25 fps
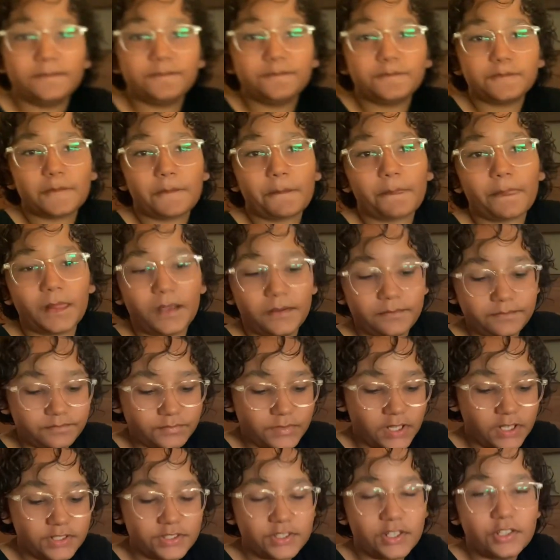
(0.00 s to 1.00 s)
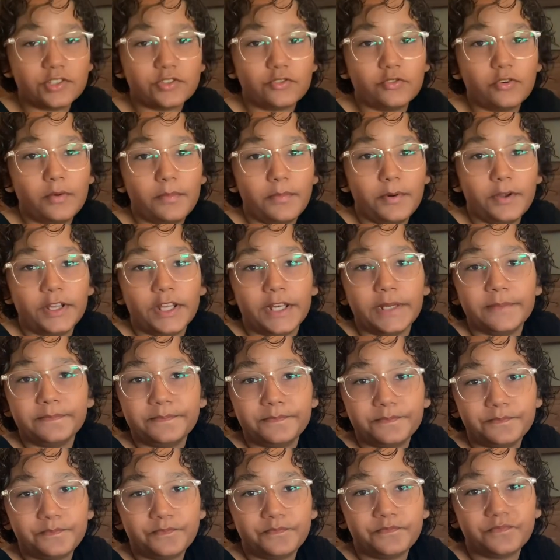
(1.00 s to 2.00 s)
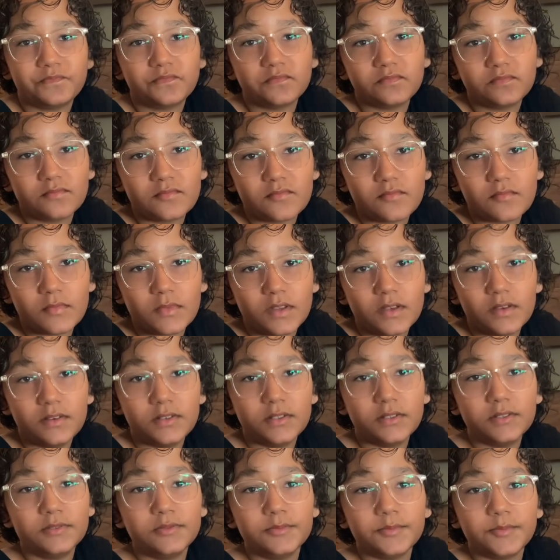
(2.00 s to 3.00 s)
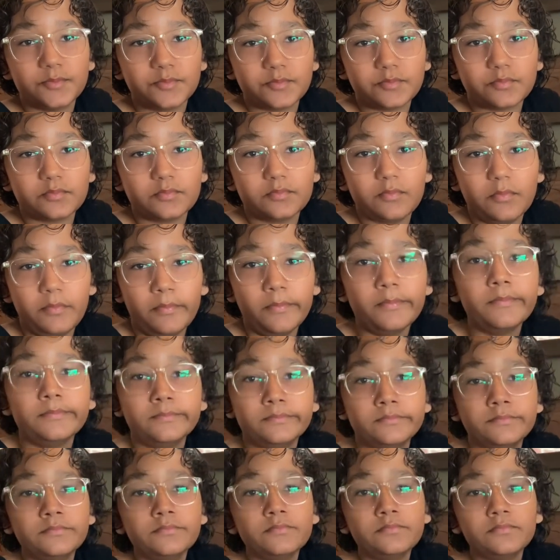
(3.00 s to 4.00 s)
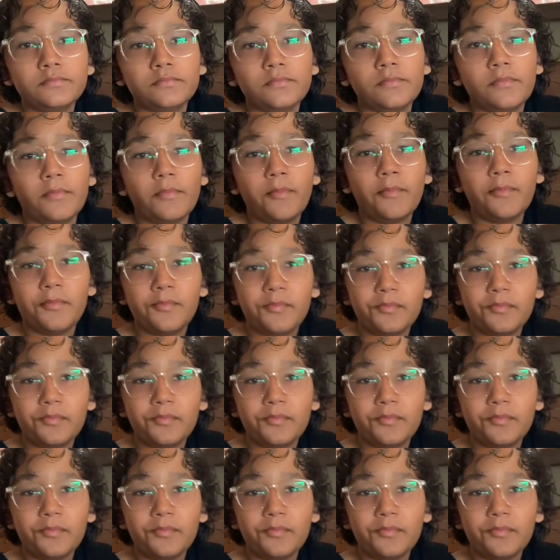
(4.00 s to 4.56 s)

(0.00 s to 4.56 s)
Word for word: are you, a wolf? I was the school bully. You beat up the school bully? Good